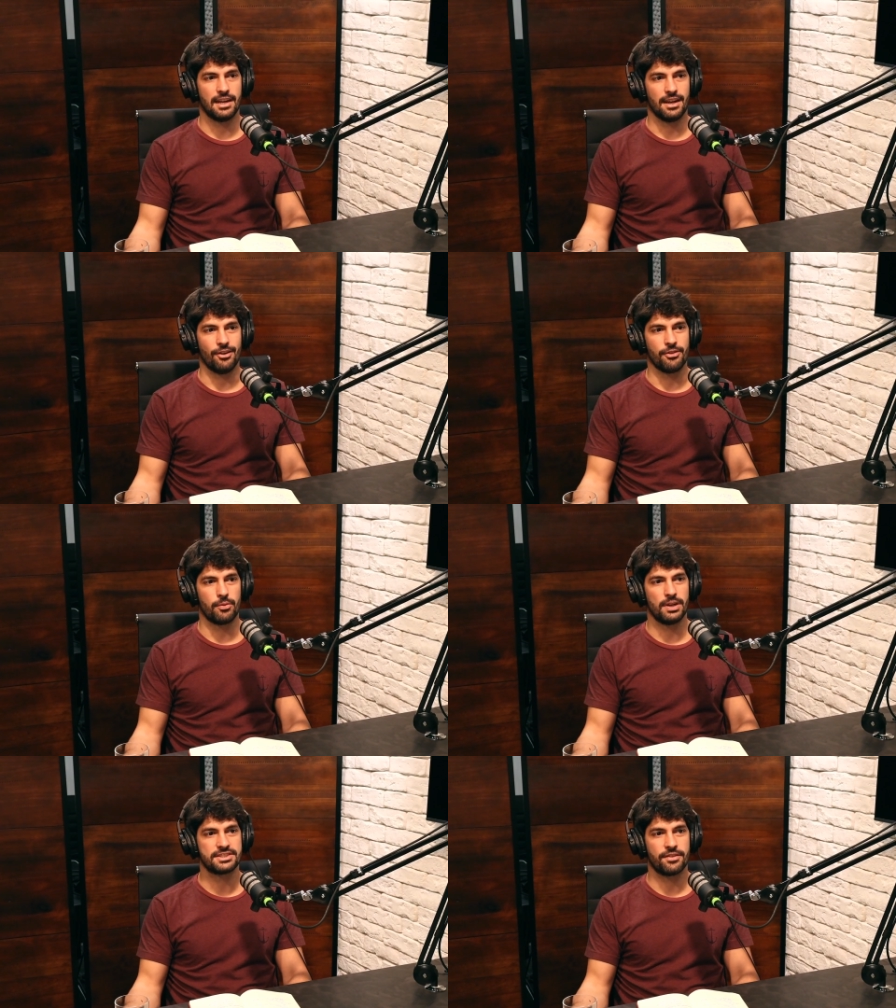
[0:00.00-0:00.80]
on
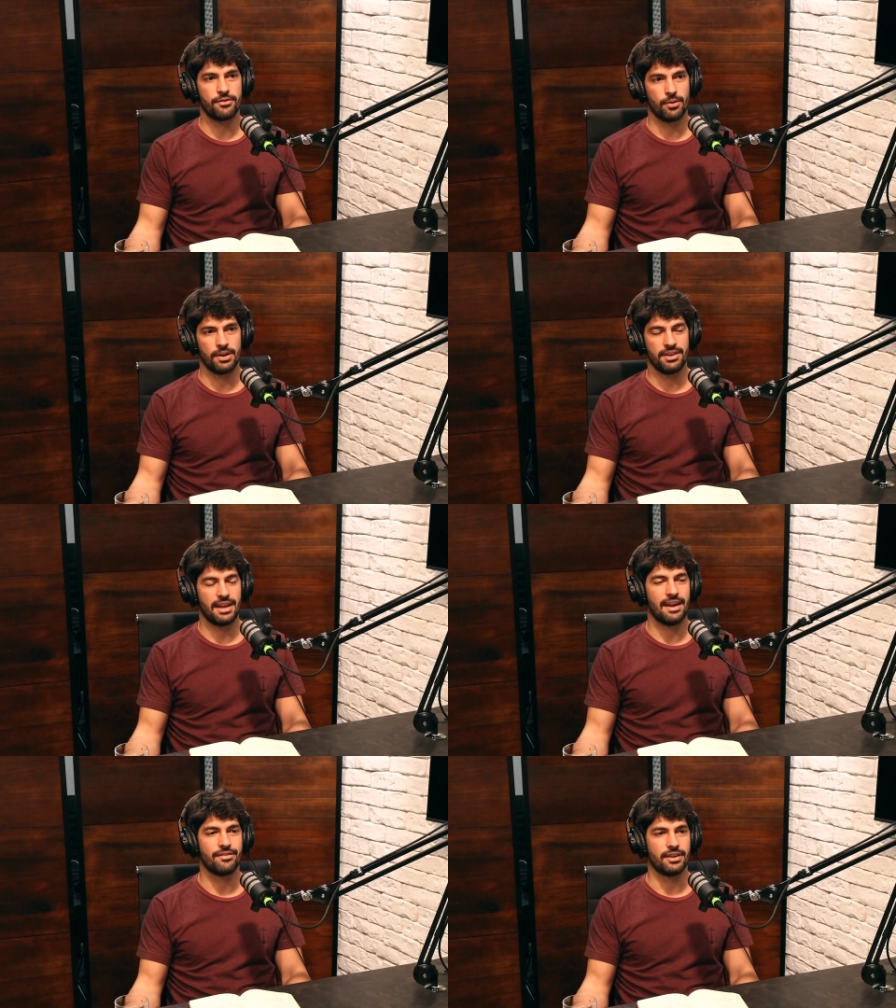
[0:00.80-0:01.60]
the risk of no one
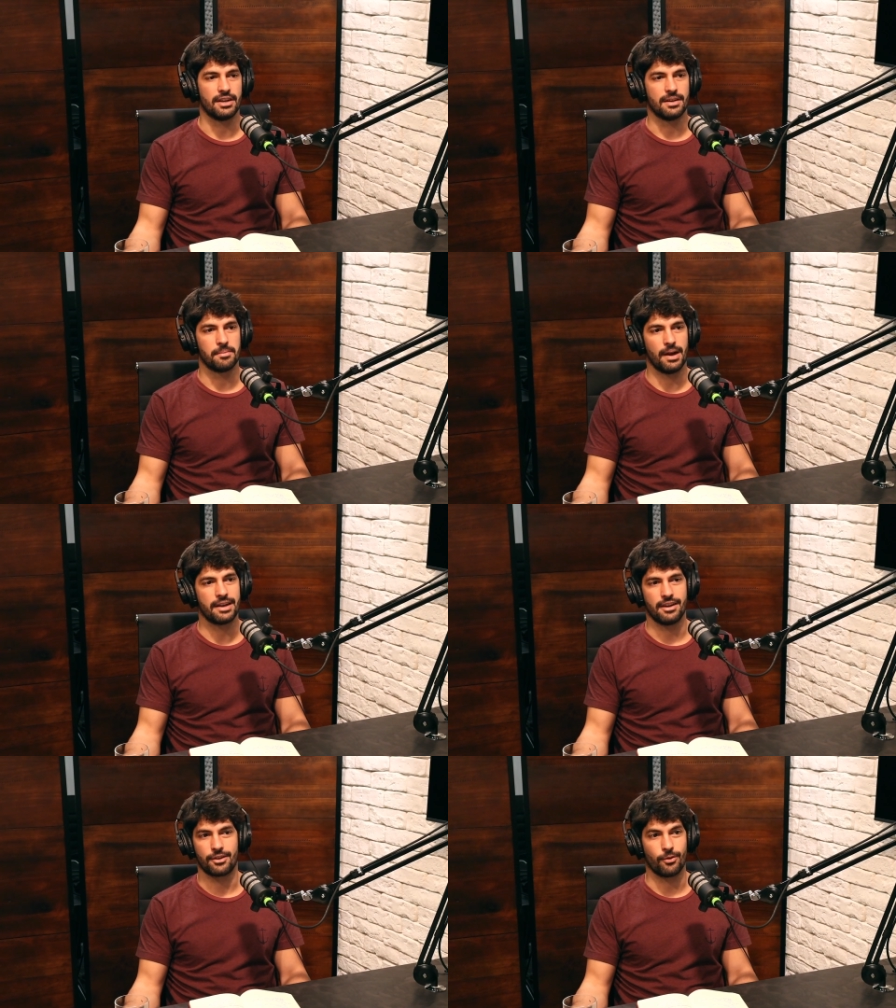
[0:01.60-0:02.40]
ever
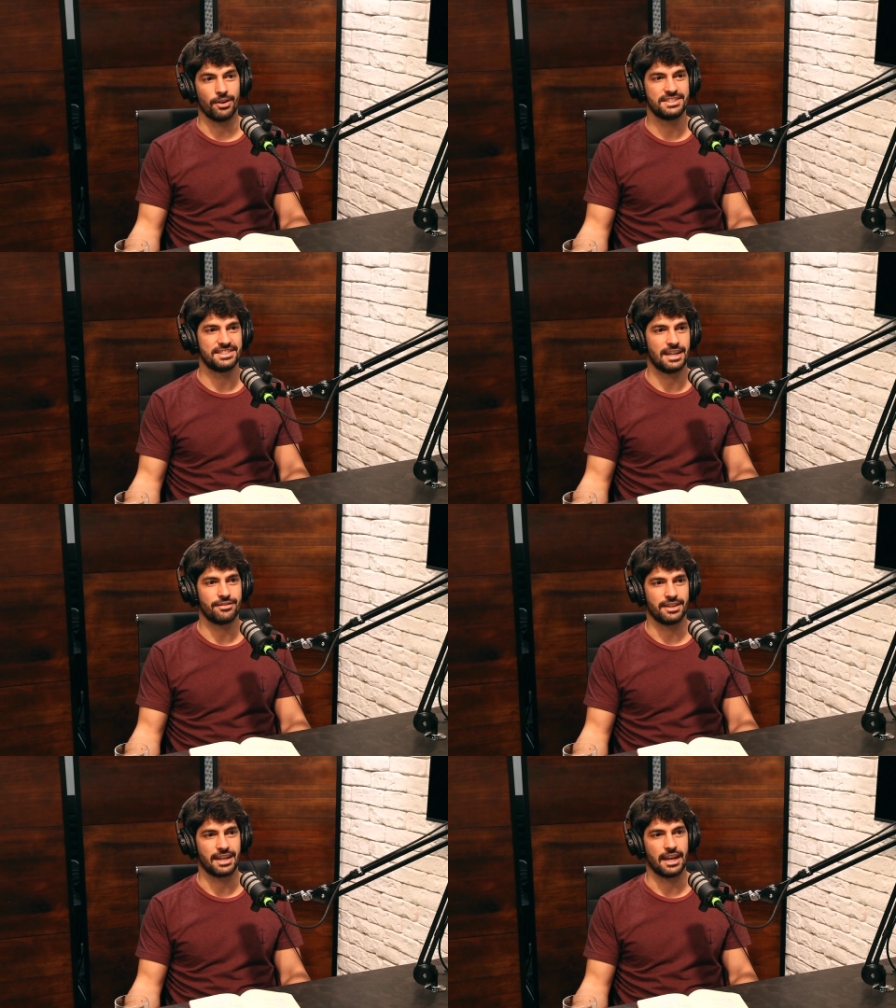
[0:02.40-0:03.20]
buying our courses
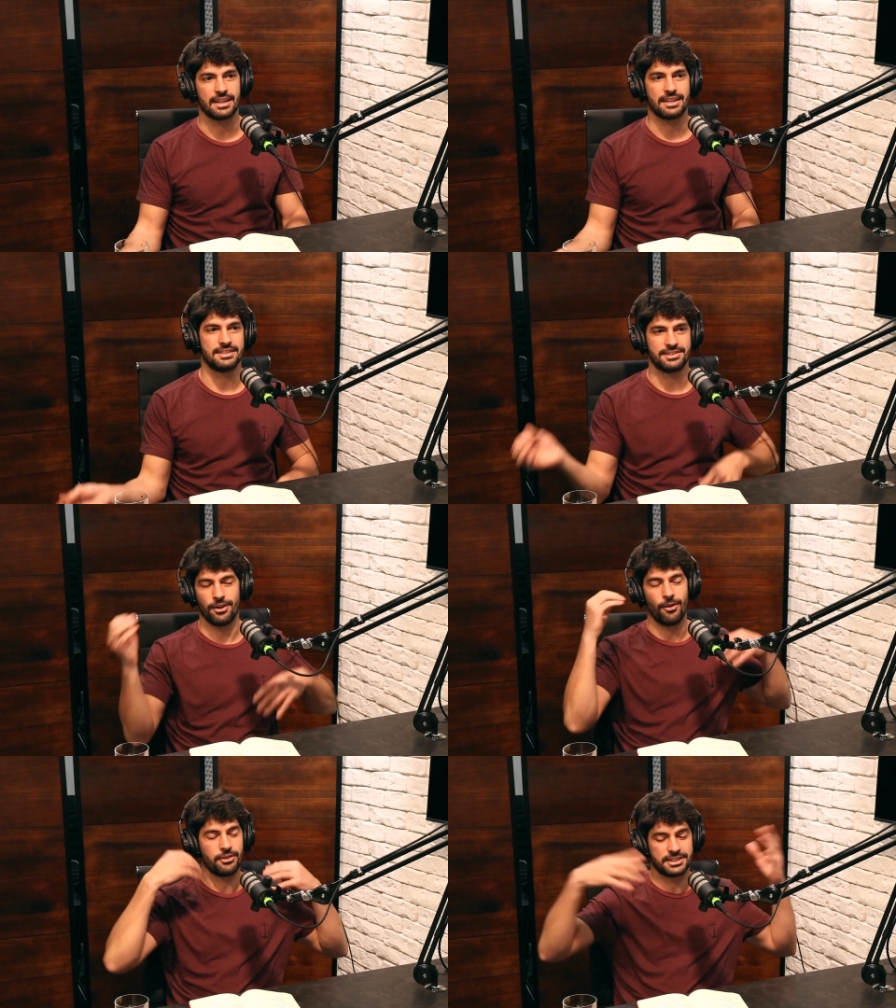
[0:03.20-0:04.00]
ever again, because
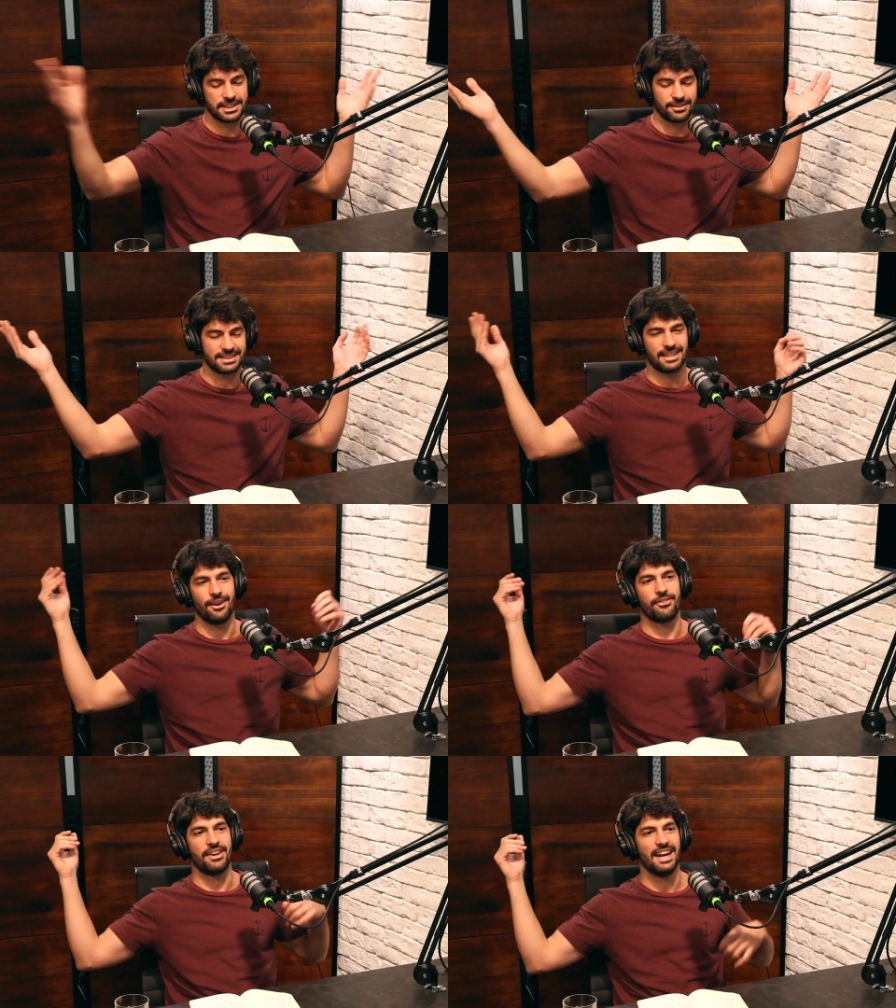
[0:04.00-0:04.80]
all the secrets are
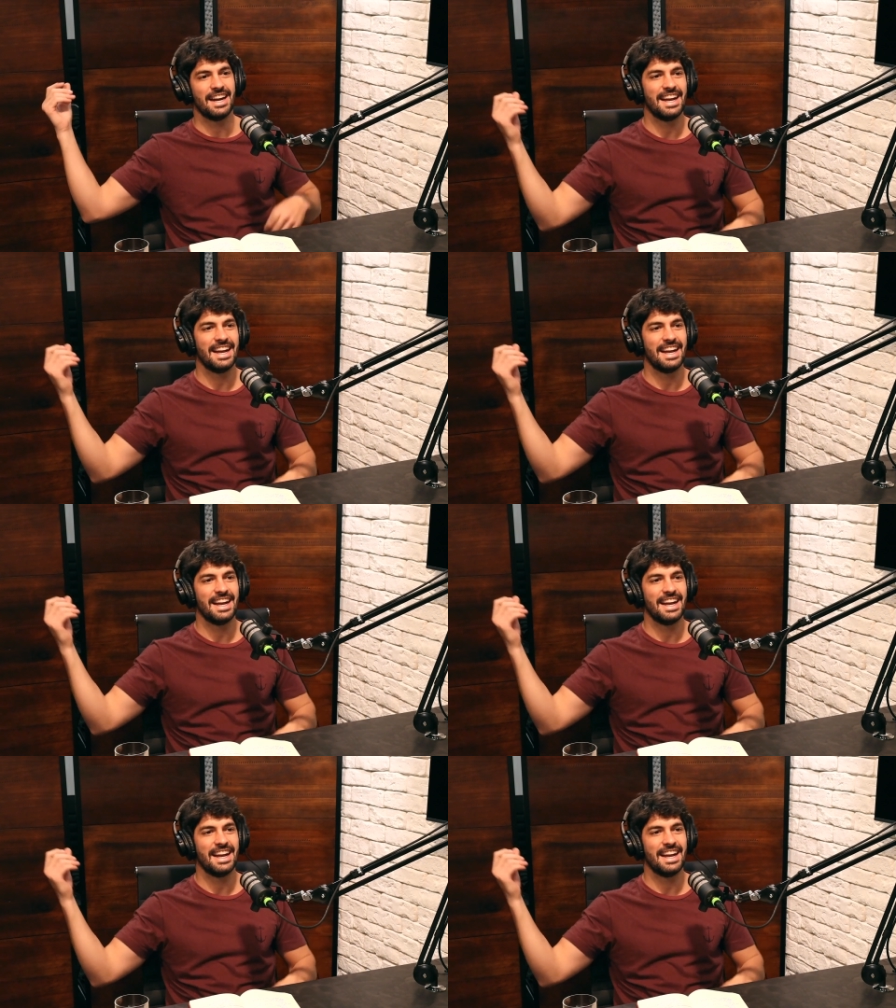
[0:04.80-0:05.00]
out there.